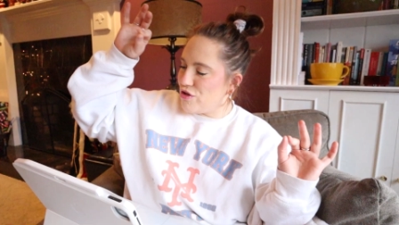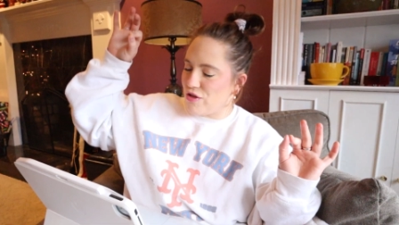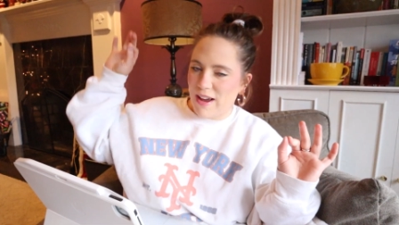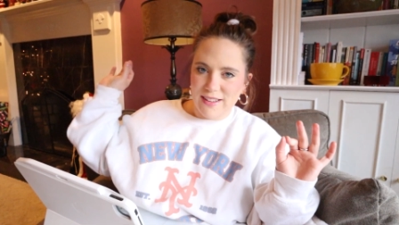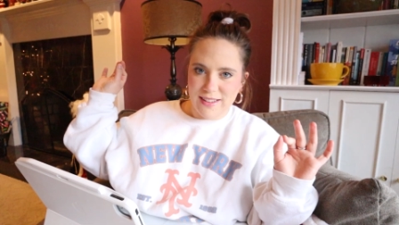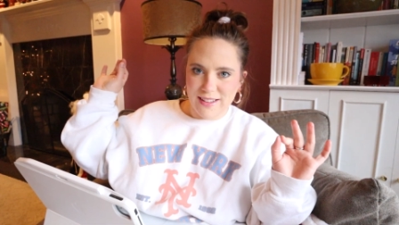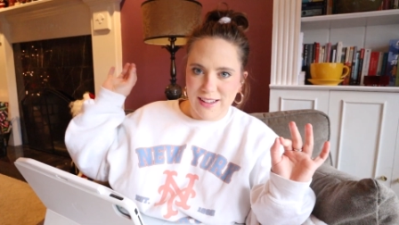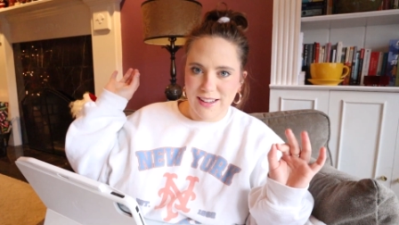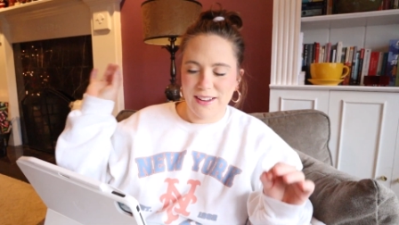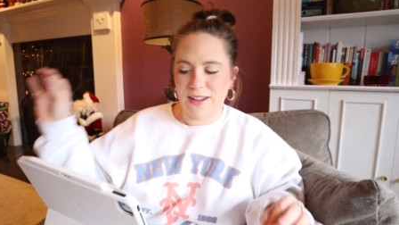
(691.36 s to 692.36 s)
Trust.
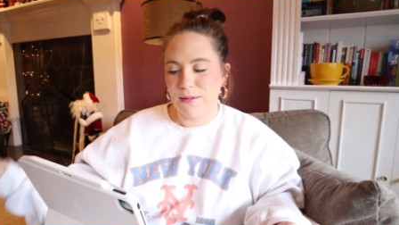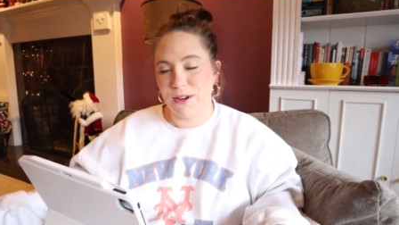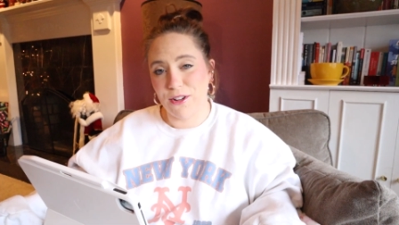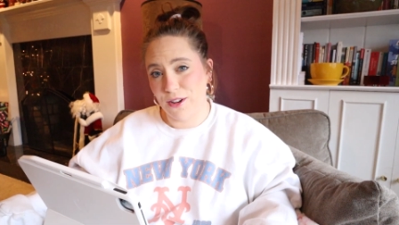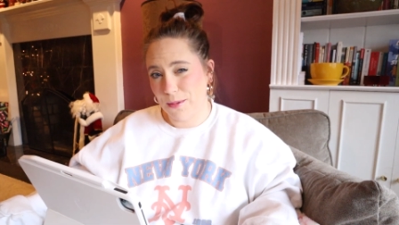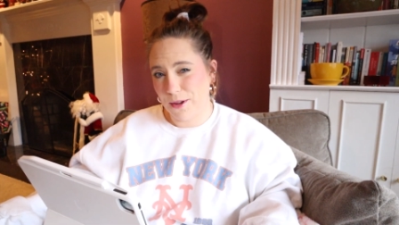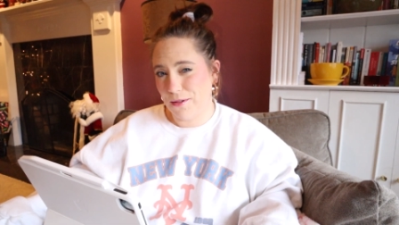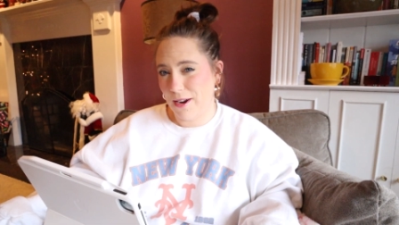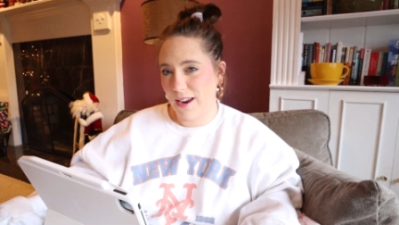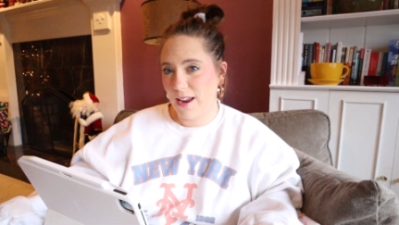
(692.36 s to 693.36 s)
I had to make sure I spelled it
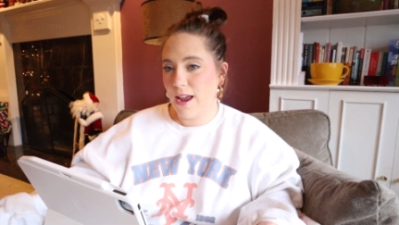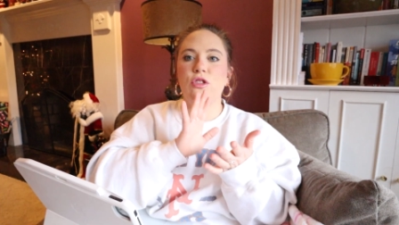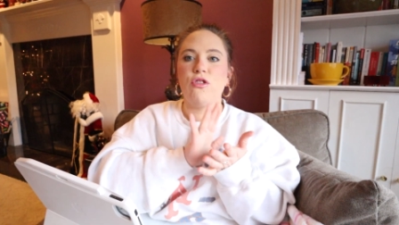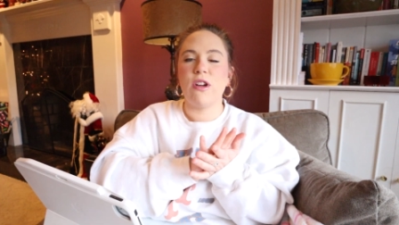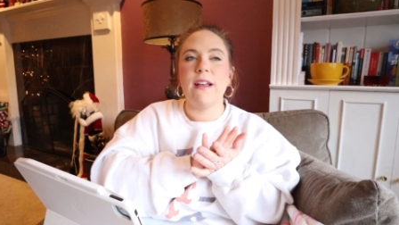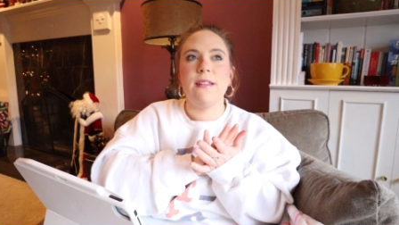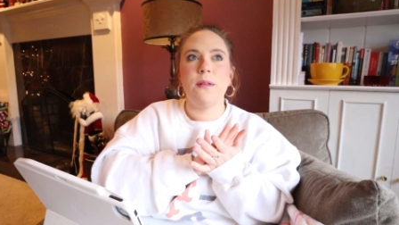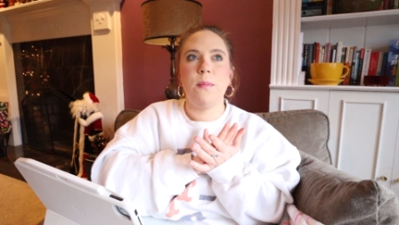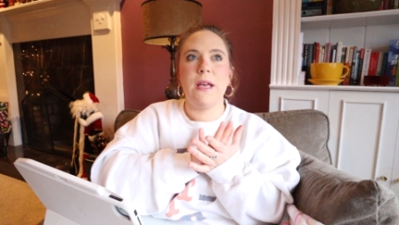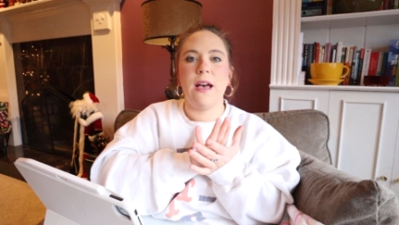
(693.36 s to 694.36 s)
right.
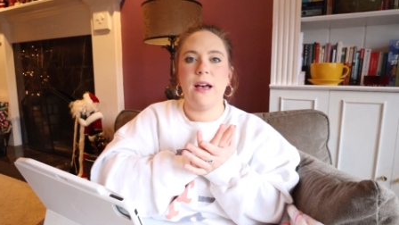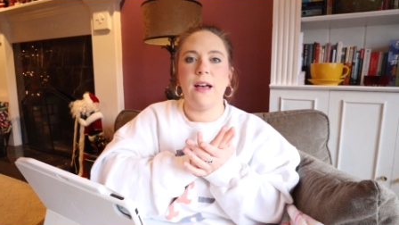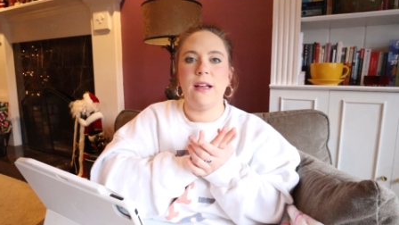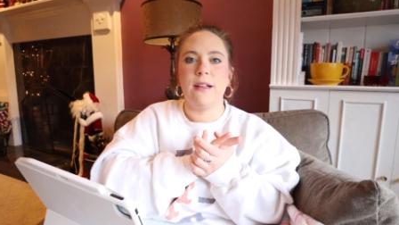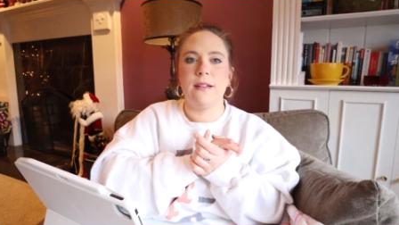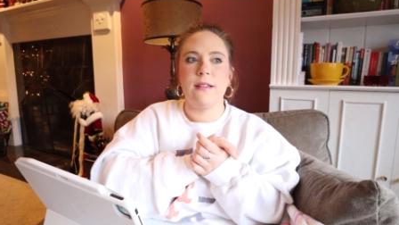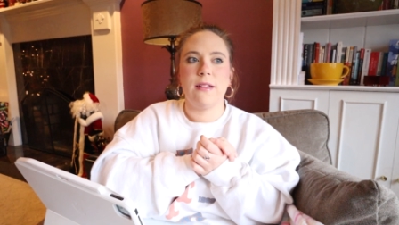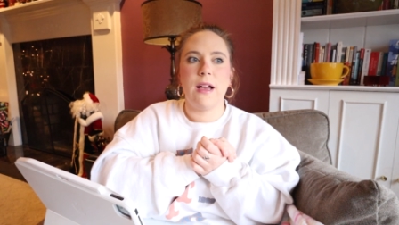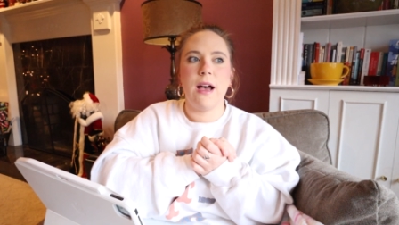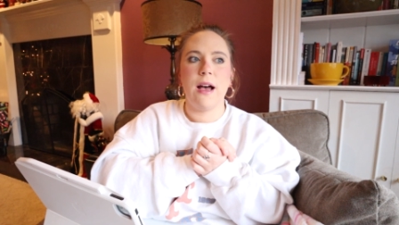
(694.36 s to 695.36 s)
Trust, because
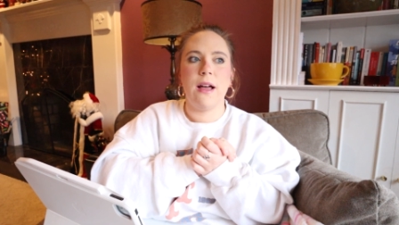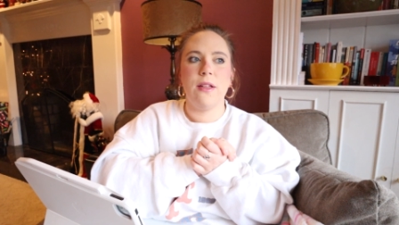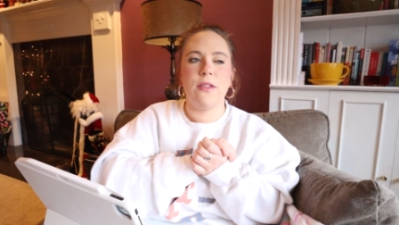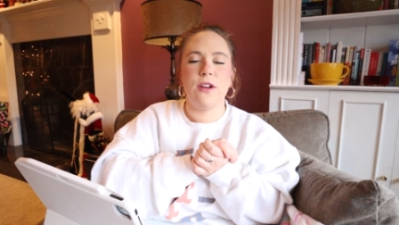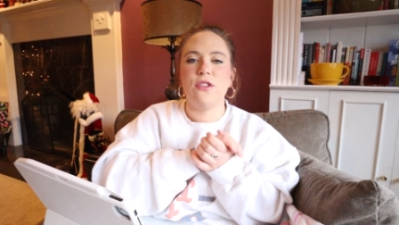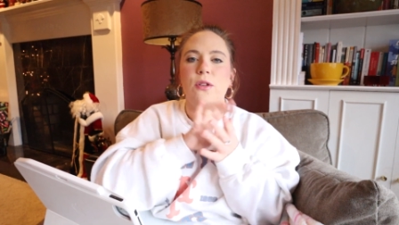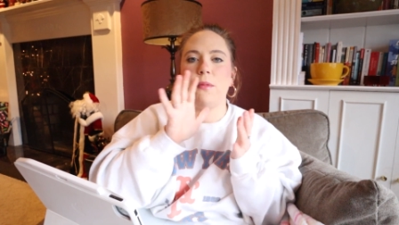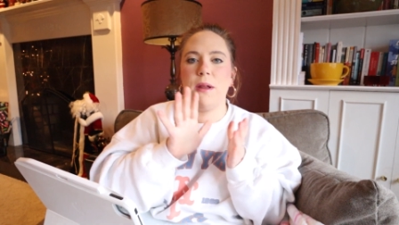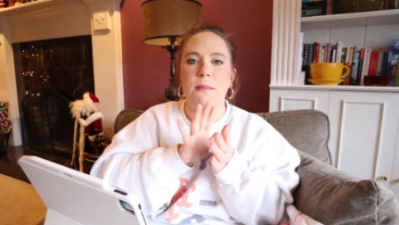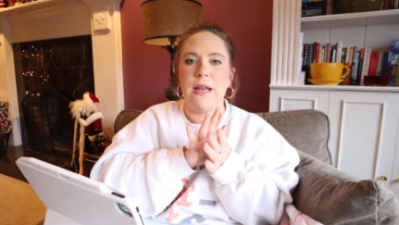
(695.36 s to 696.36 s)
there's so
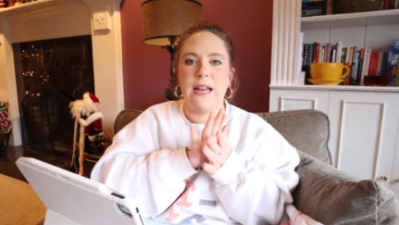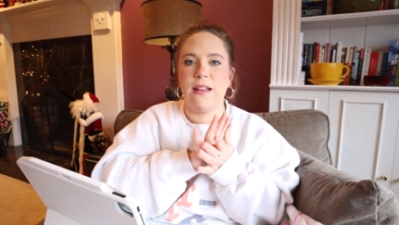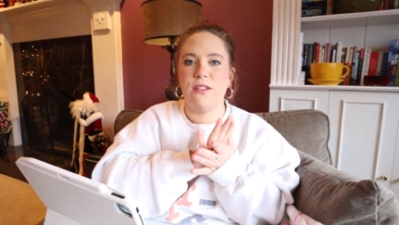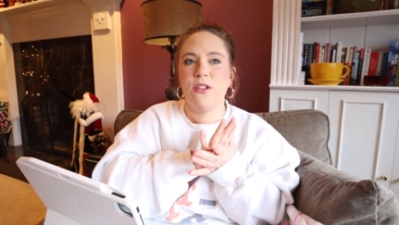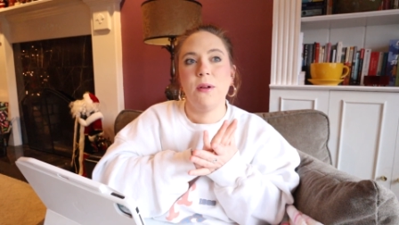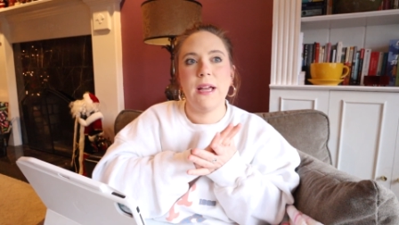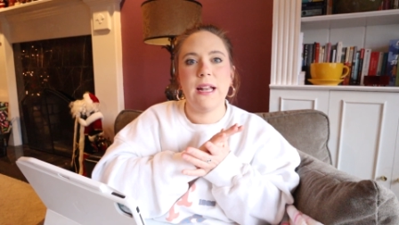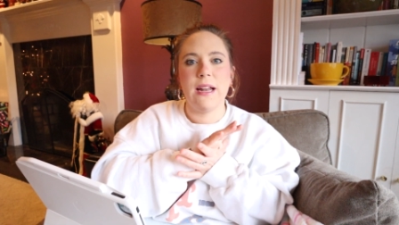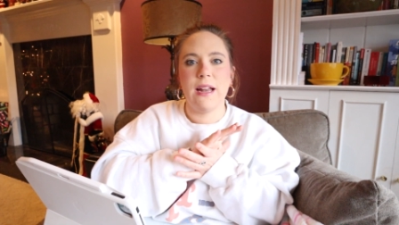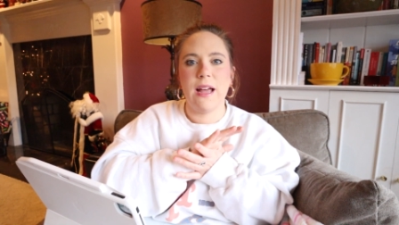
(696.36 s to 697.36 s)
many meanings to it.